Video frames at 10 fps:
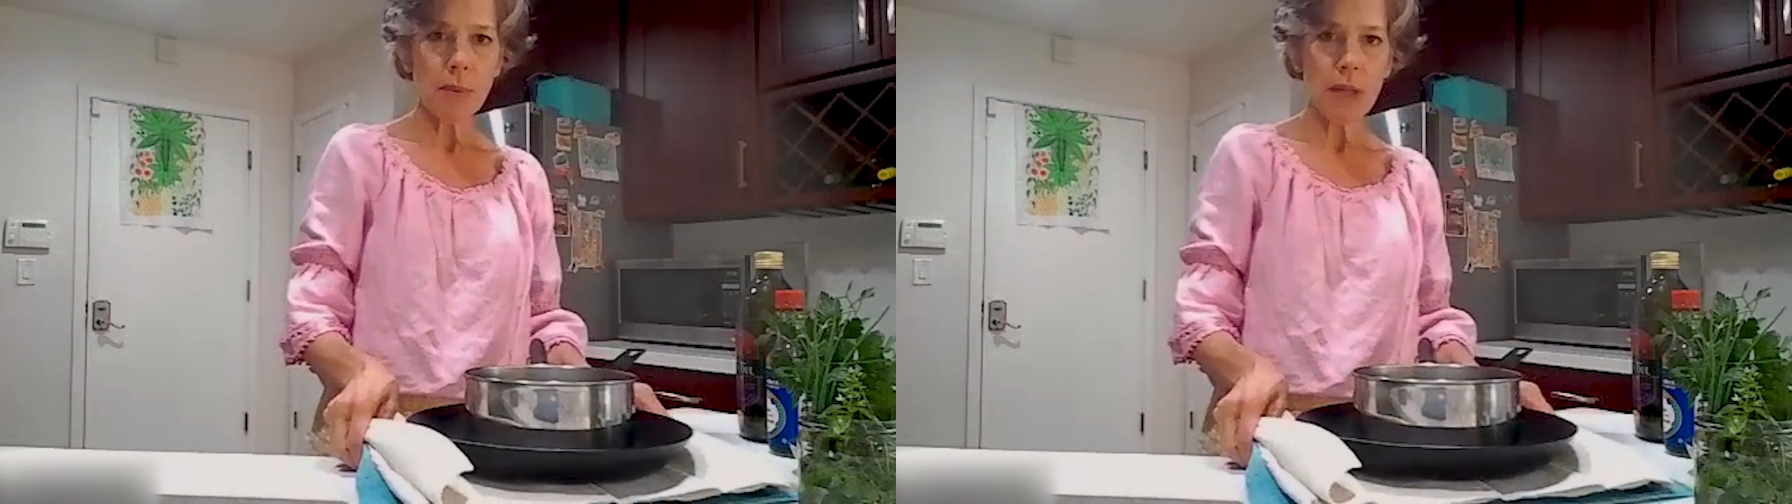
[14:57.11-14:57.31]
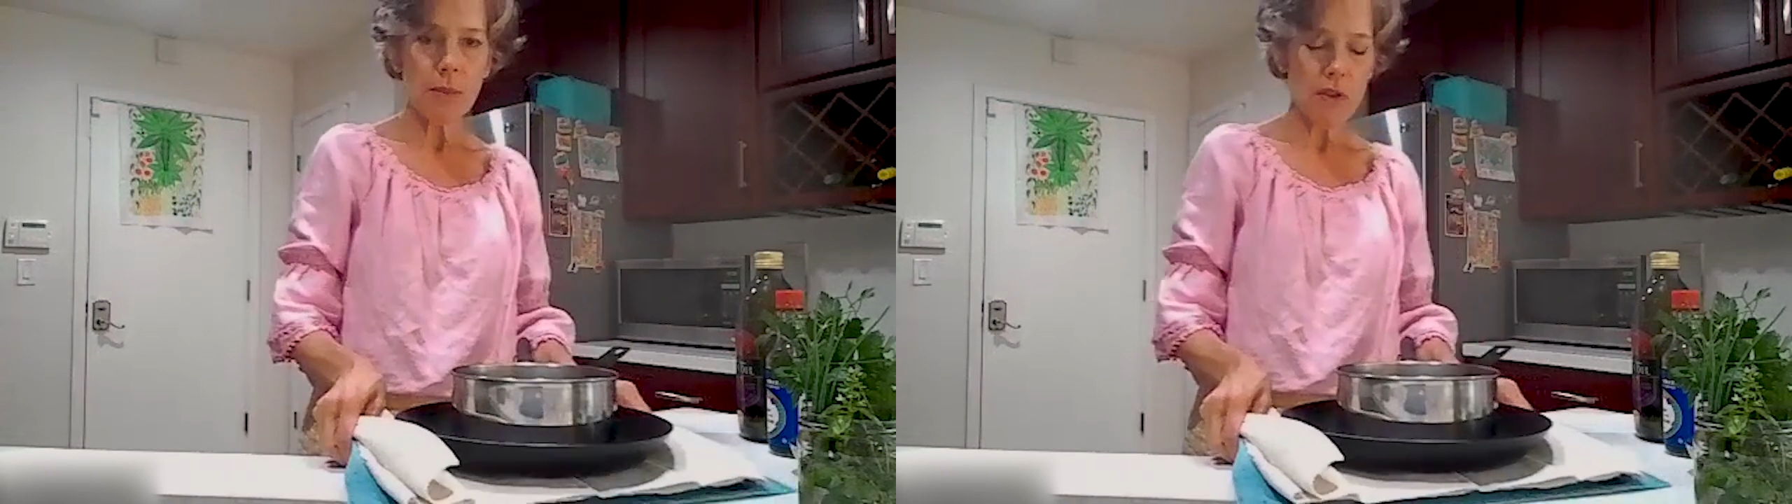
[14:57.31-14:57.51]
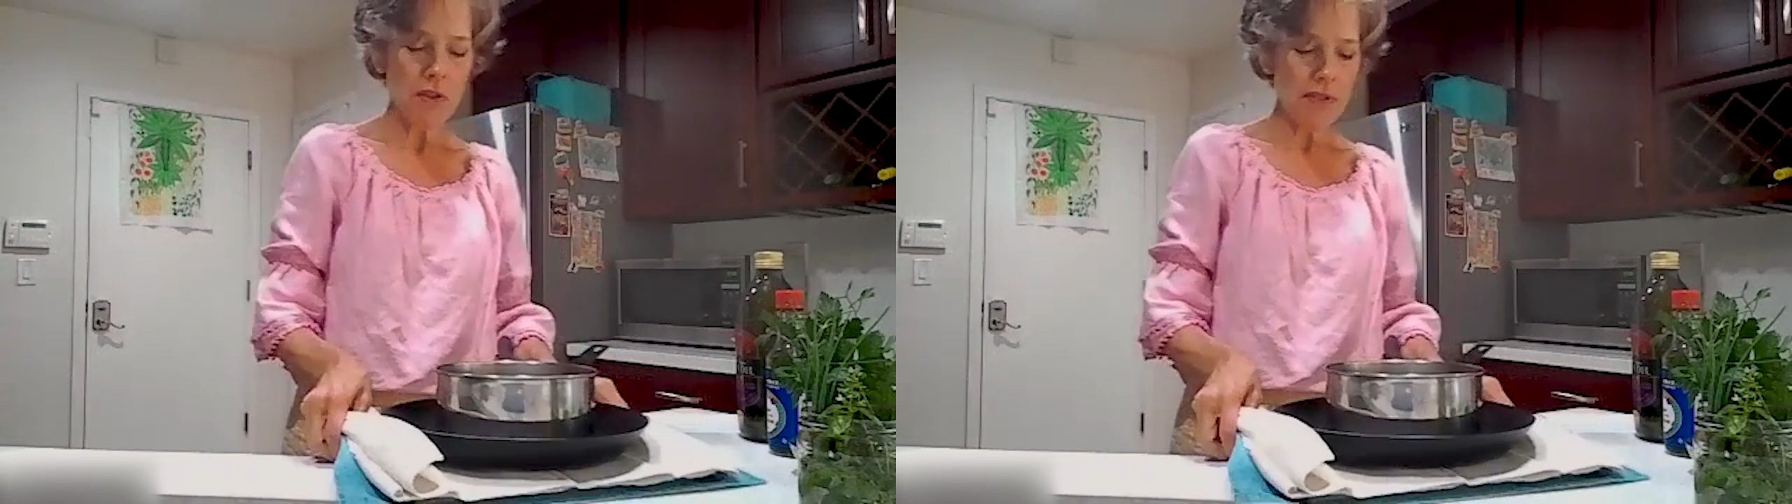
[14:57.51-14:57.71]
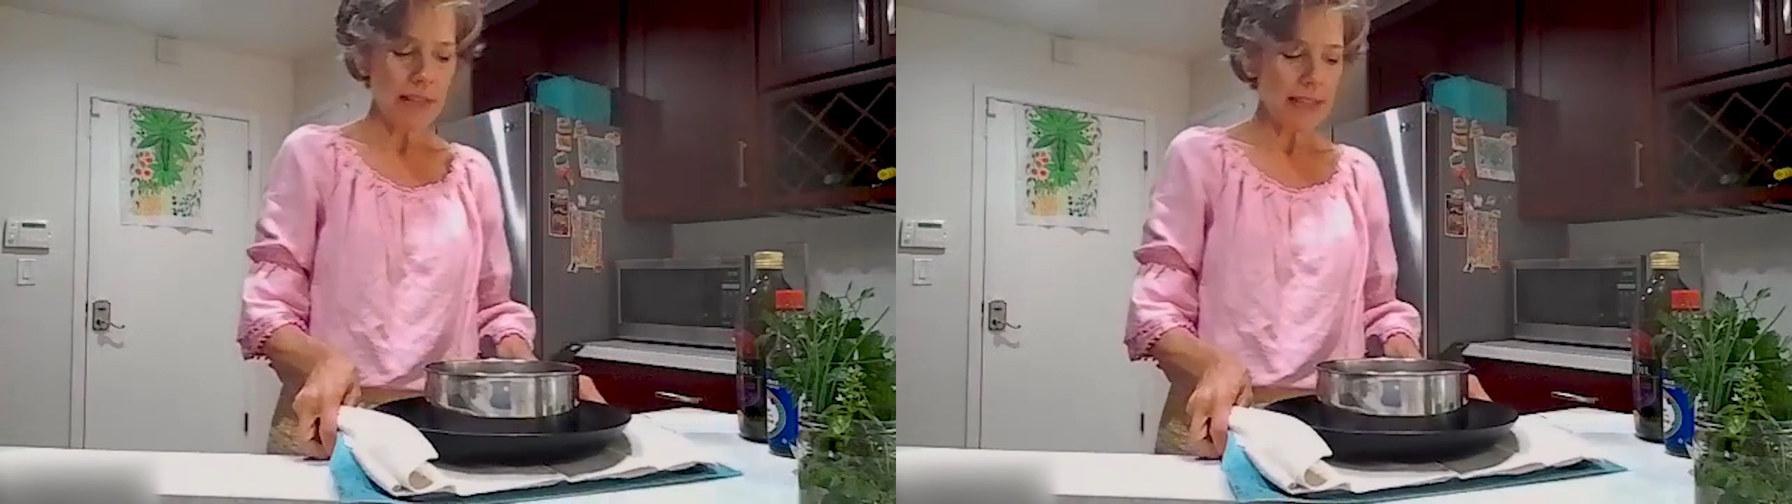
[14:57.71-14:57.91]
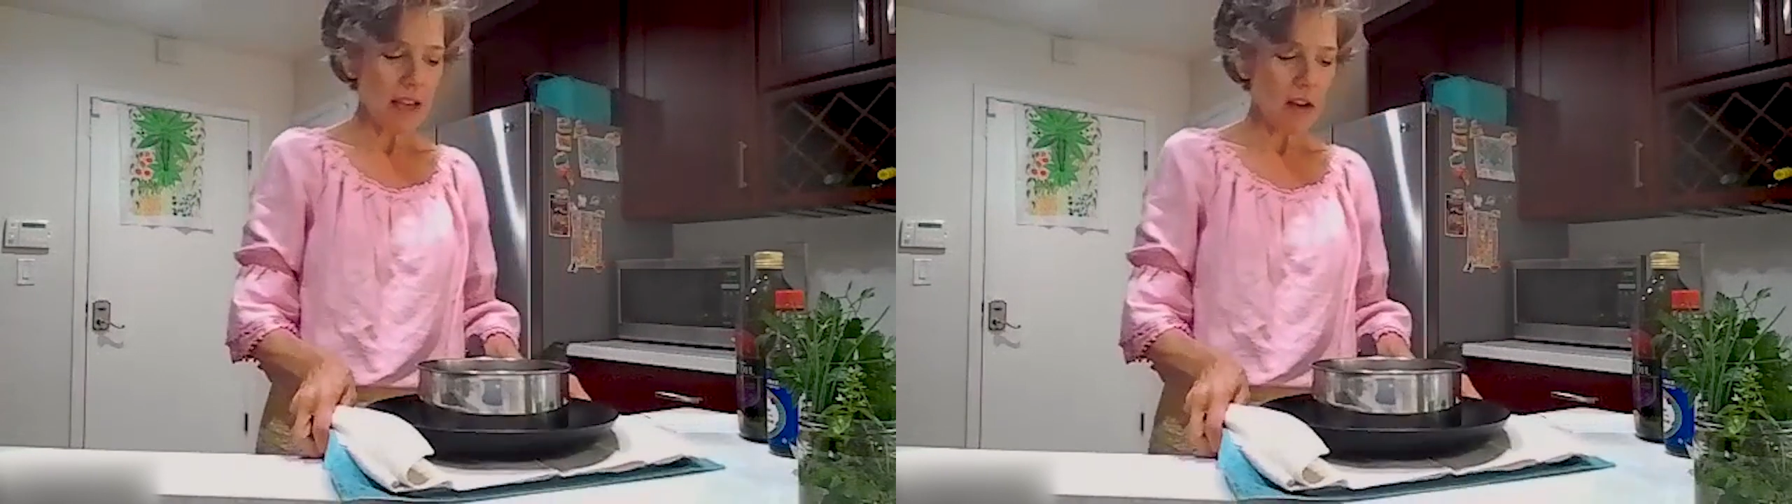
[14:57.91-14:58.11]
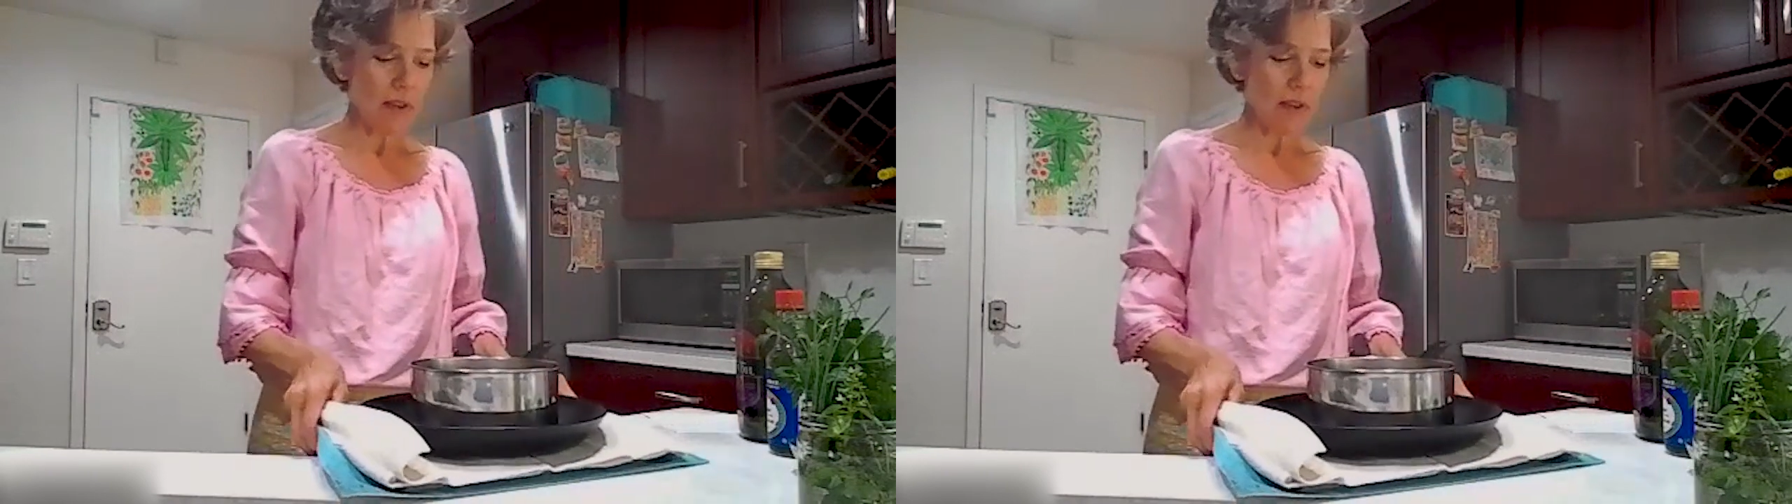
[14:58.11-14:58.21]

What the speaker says: I'm gonna move this